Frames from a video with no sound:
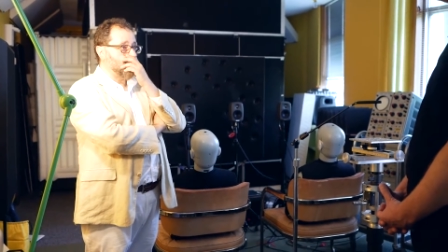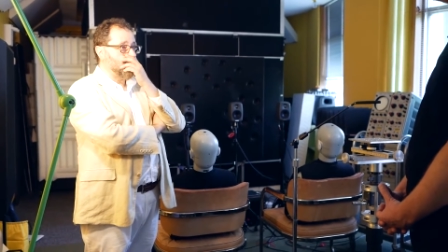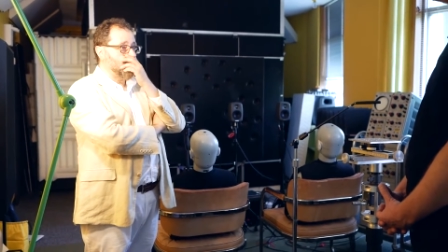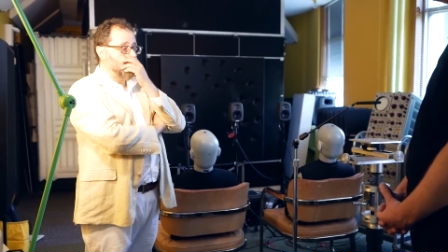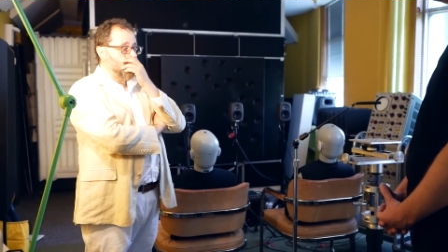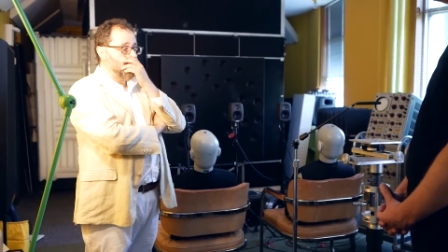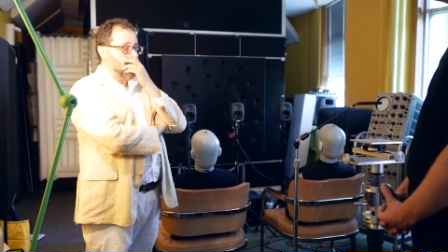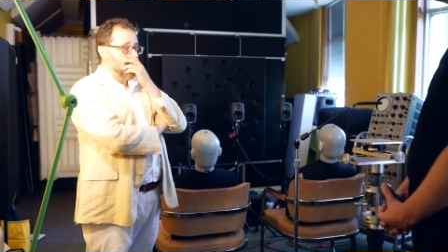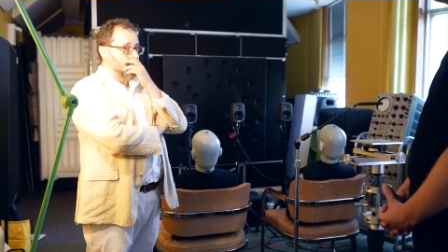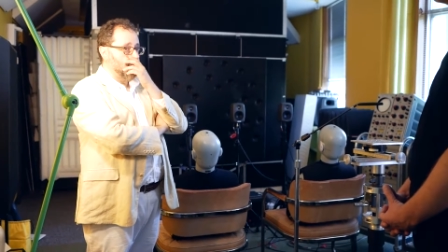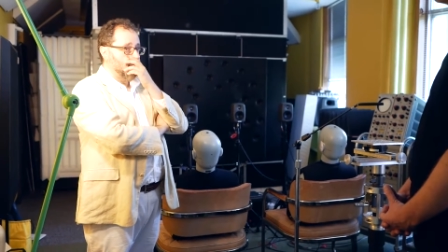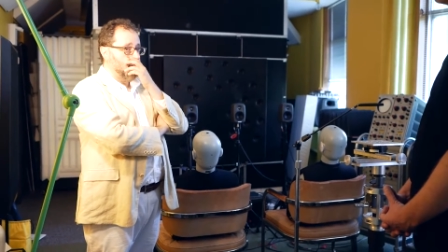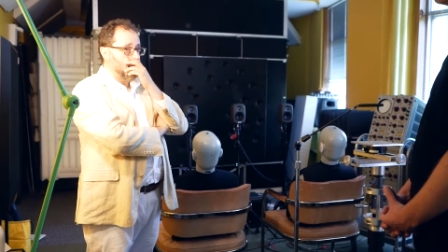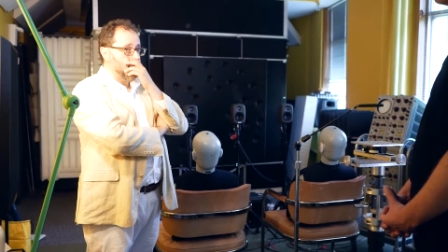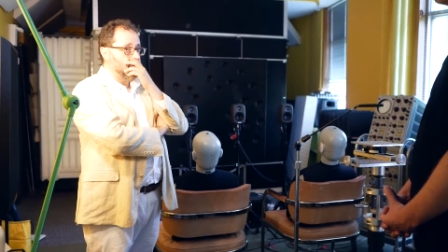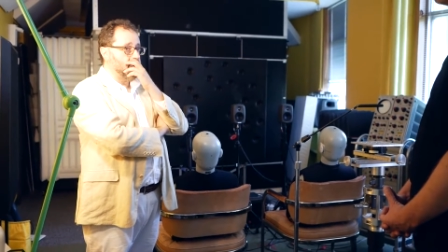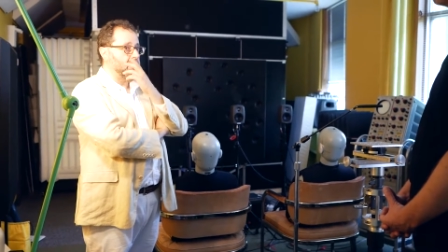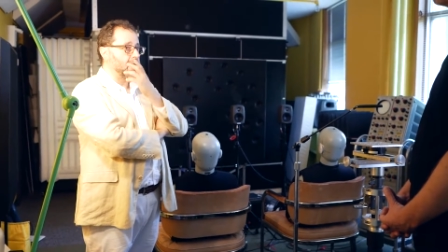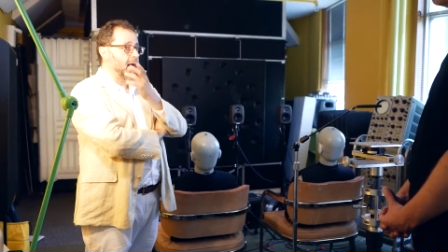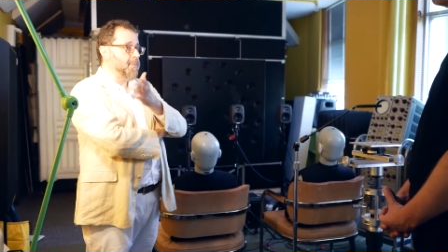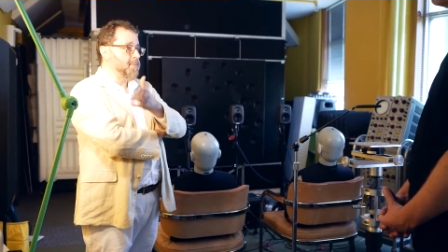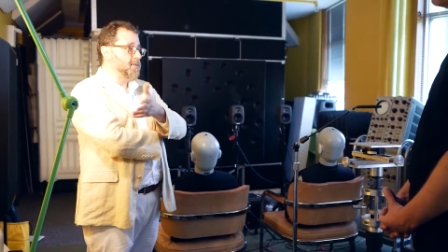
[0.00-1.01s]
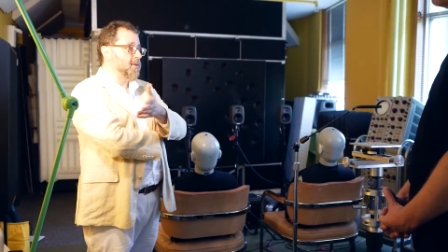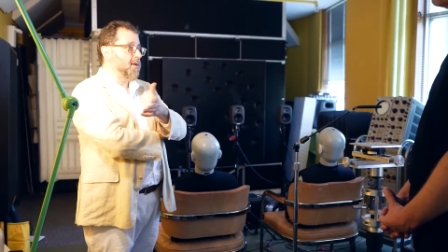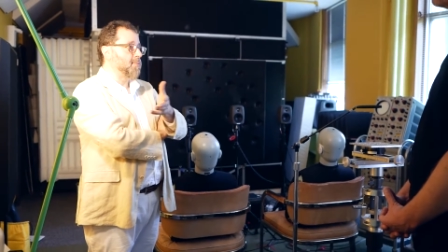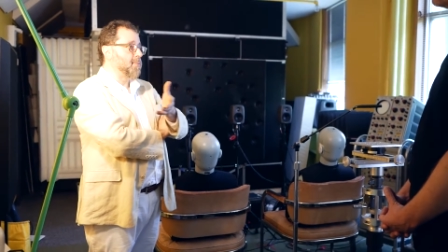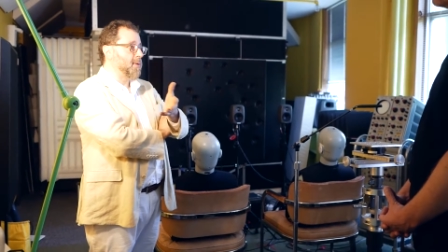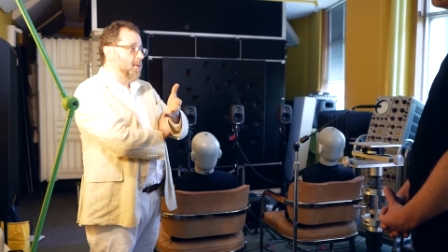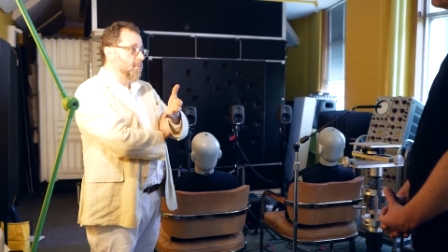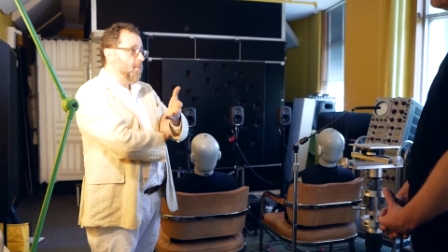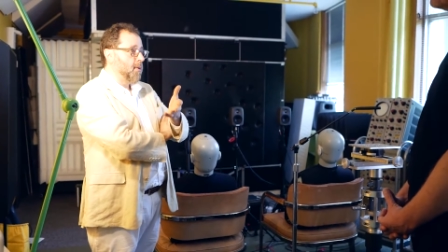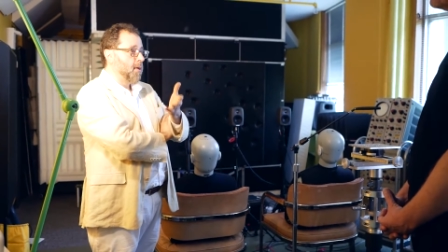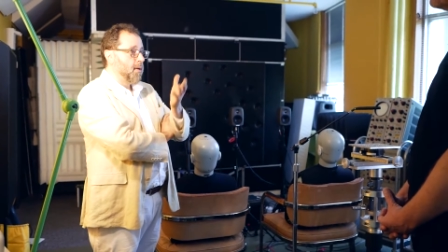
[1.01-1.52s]
And in the lab, and there'll
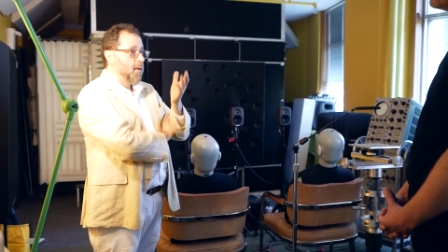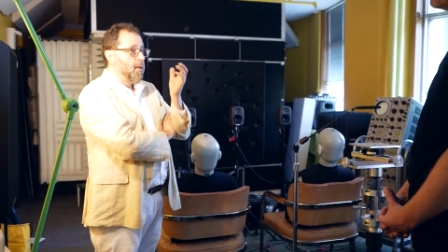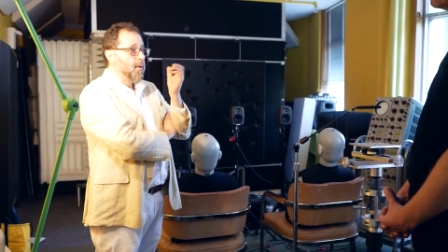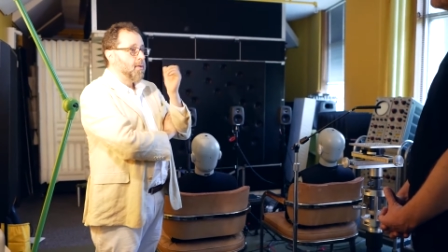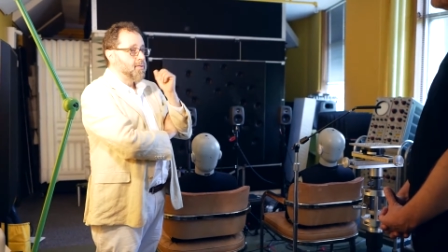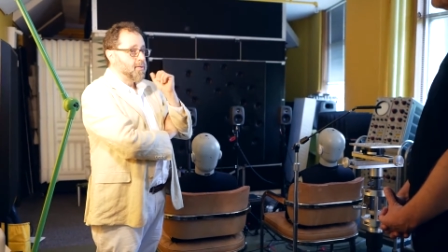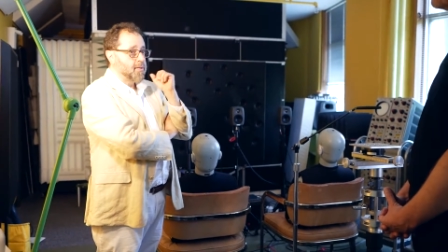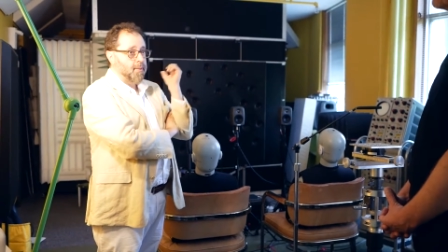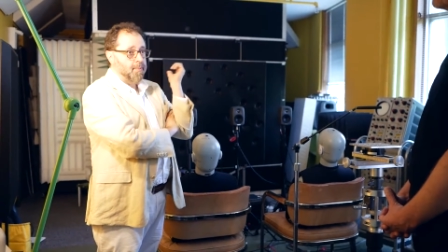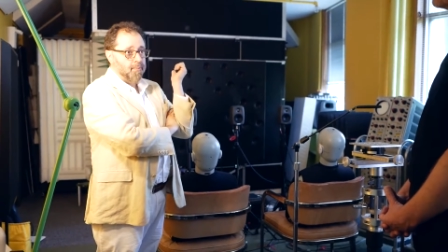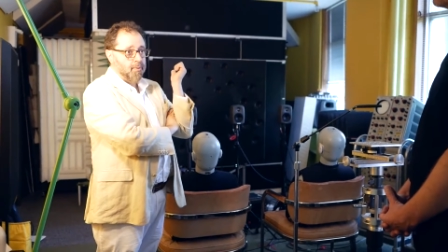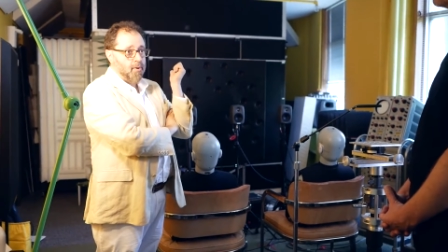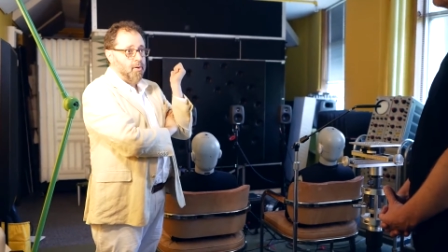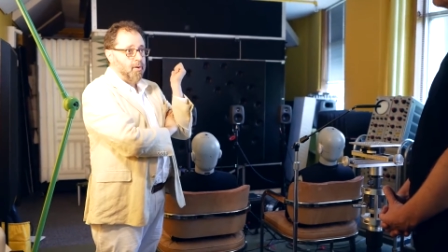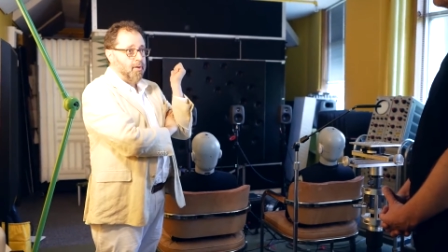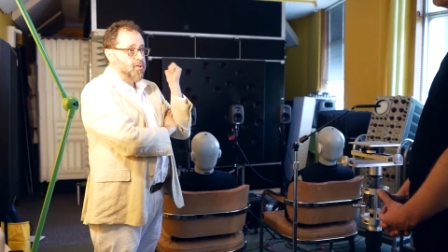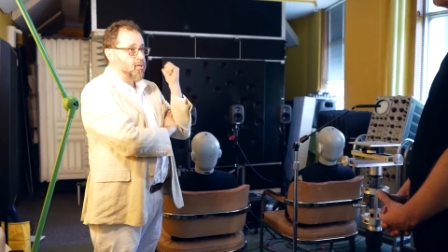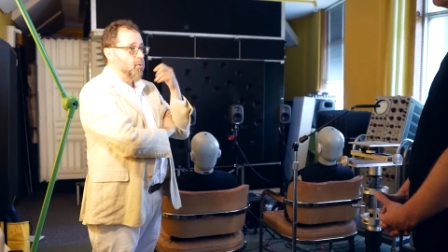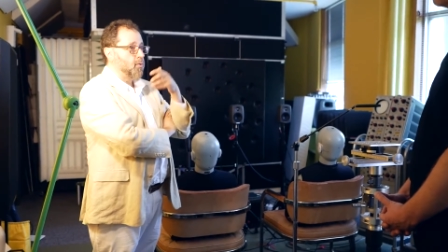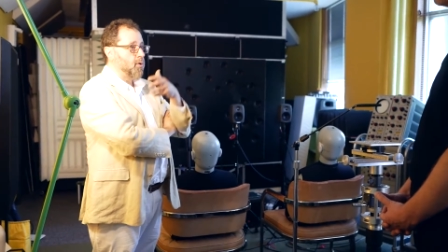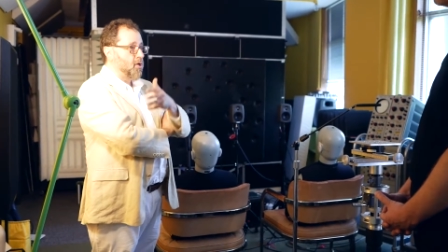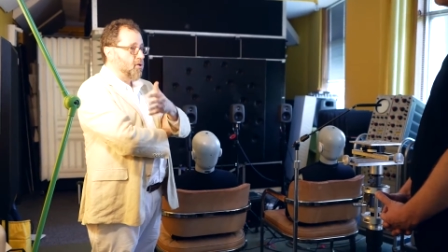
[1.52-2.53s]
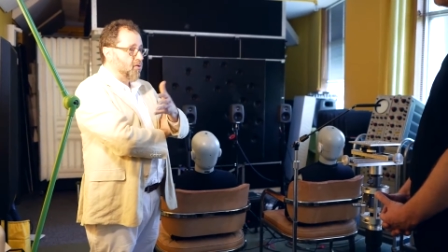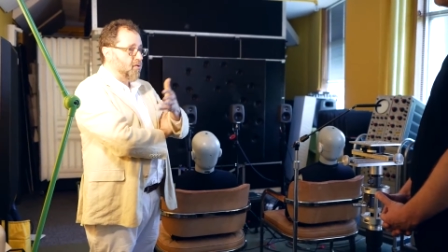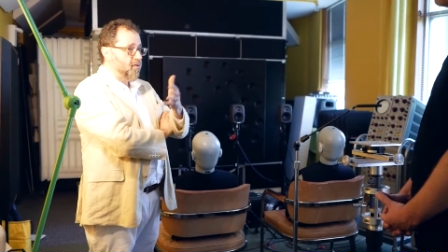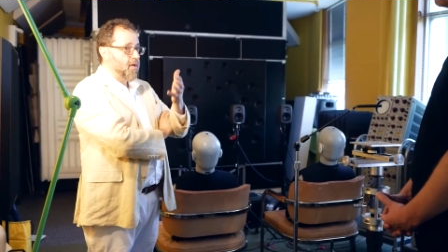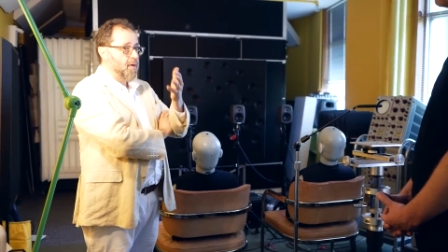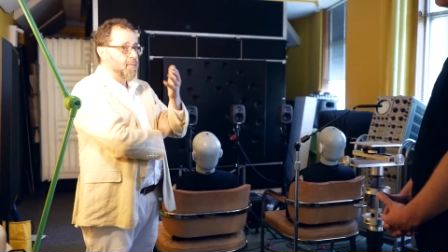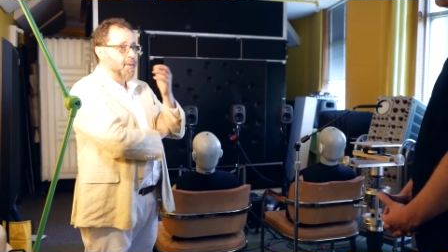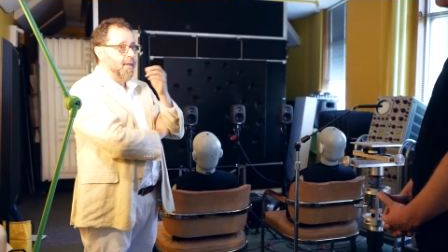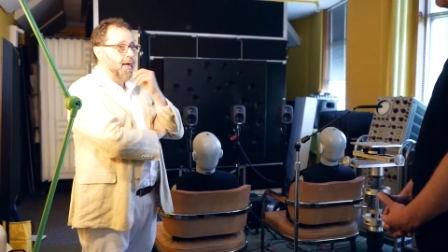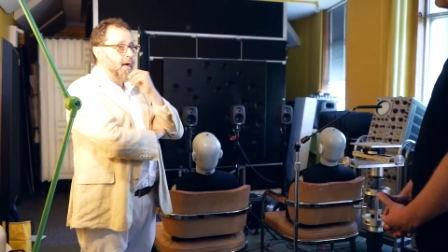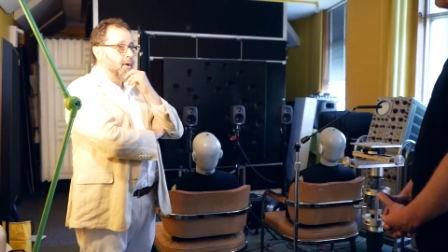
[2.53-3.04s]
be some products already just
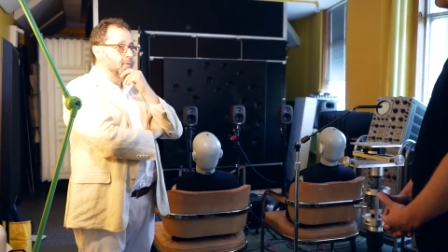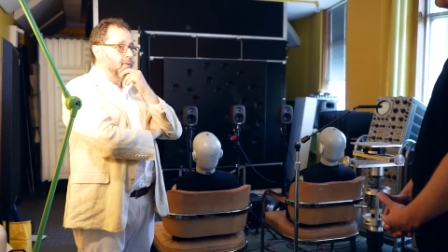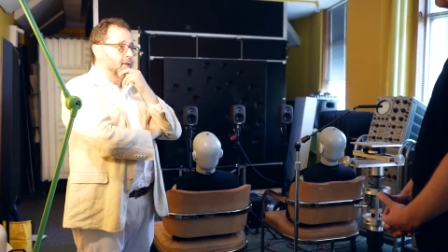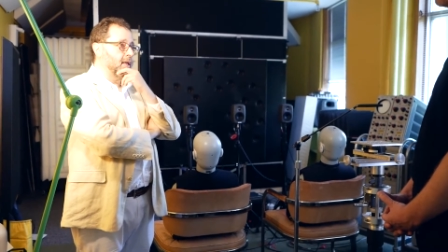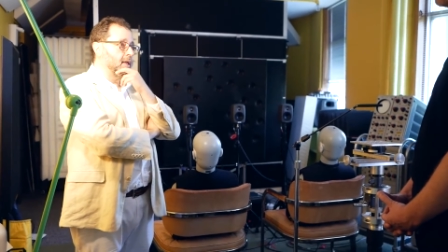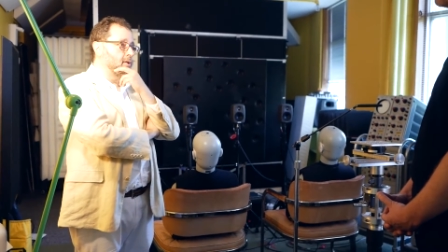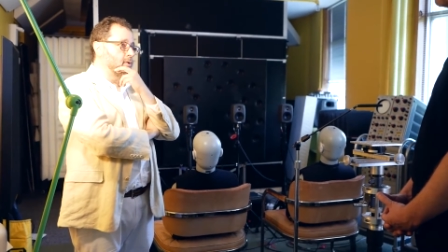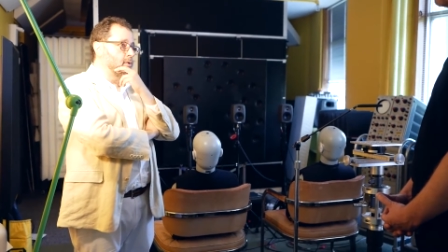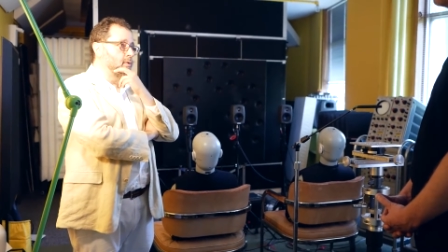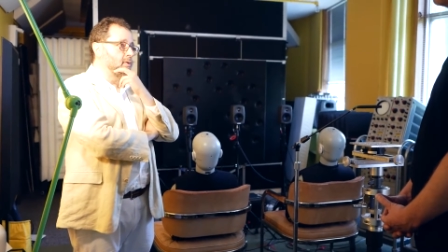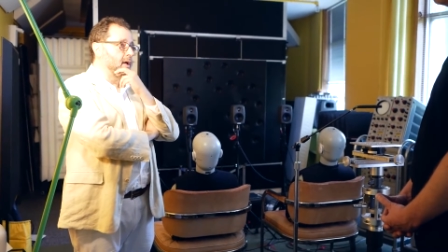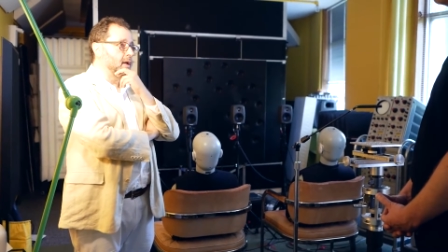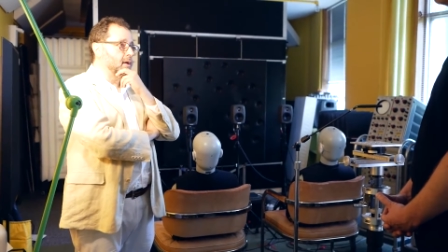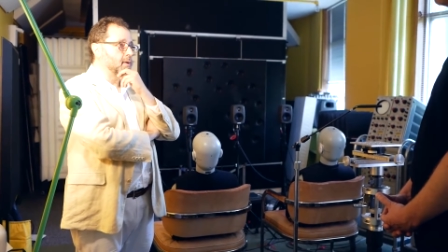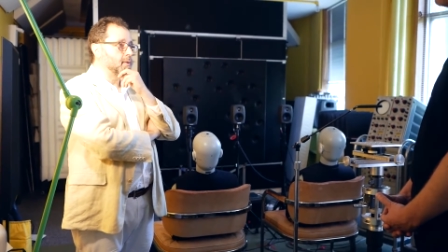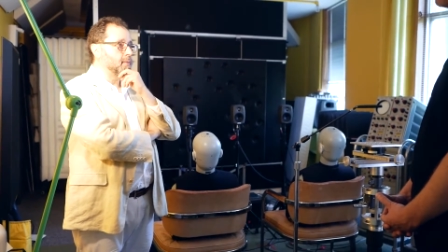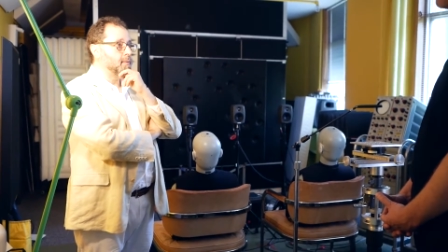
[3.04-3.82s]
coming out that can do that.